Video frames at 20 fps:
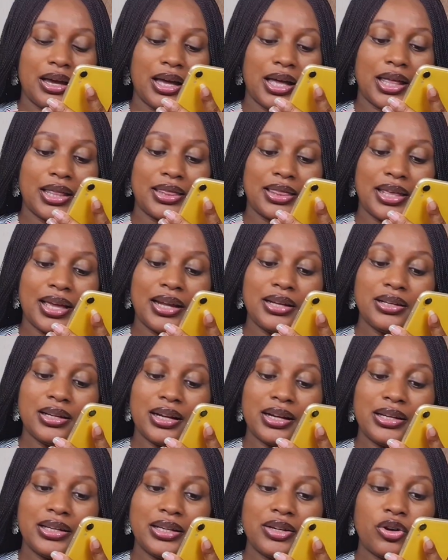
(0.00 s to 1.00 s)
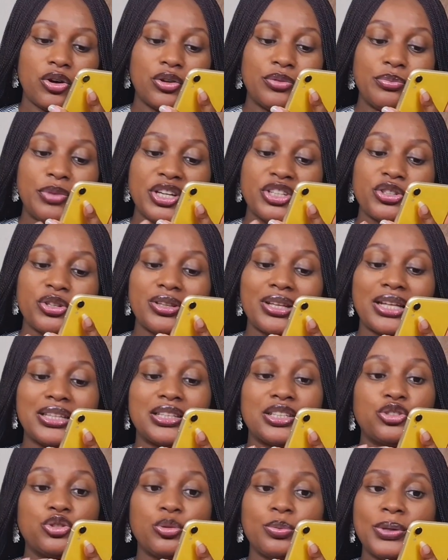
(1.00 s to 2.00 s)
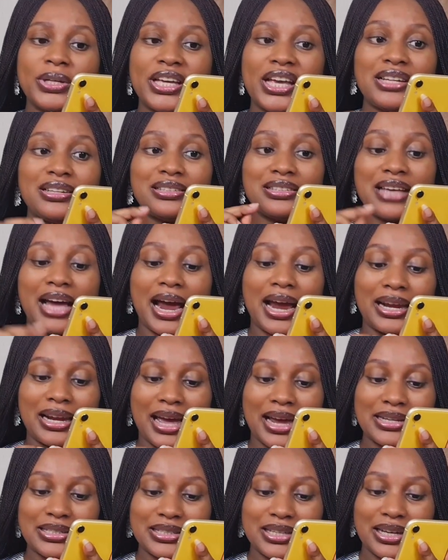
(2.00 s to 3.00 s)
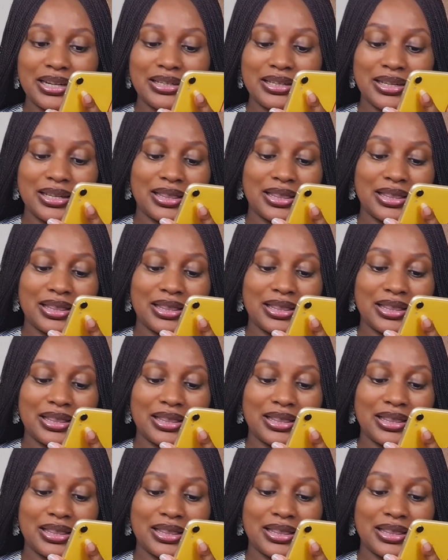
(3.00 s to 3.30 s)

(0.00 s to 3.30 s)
And then click on, make sure that the duplicate is highlighted.